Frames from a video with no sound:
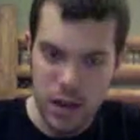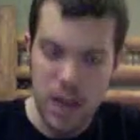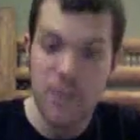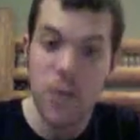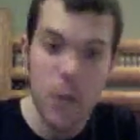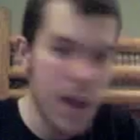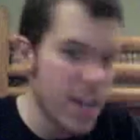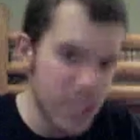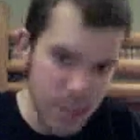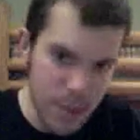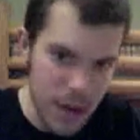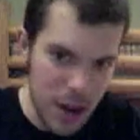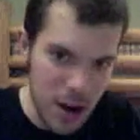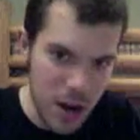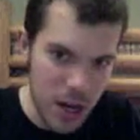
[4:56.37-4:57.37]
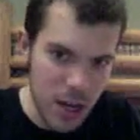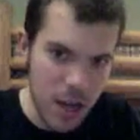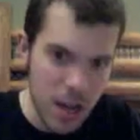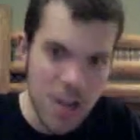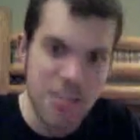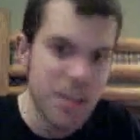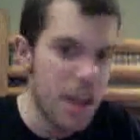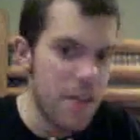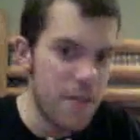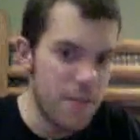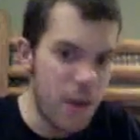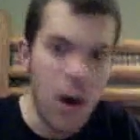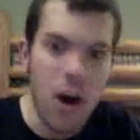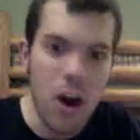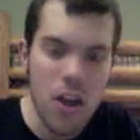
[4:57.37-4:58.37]
if you hate Tim and Eric, stay
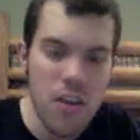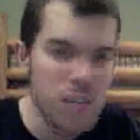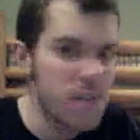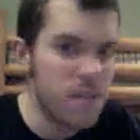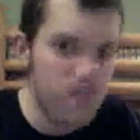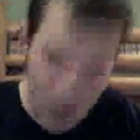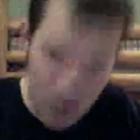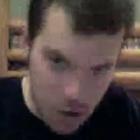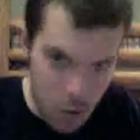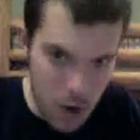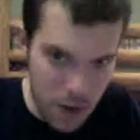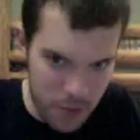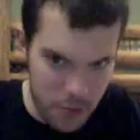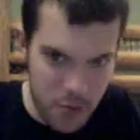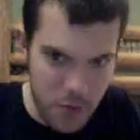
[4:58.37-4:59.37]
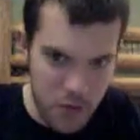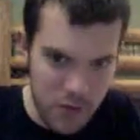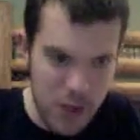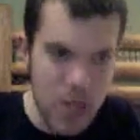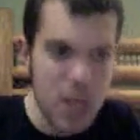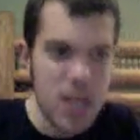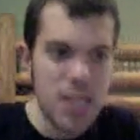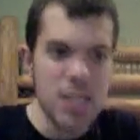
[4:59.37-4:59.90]
far the fuck away from the movie.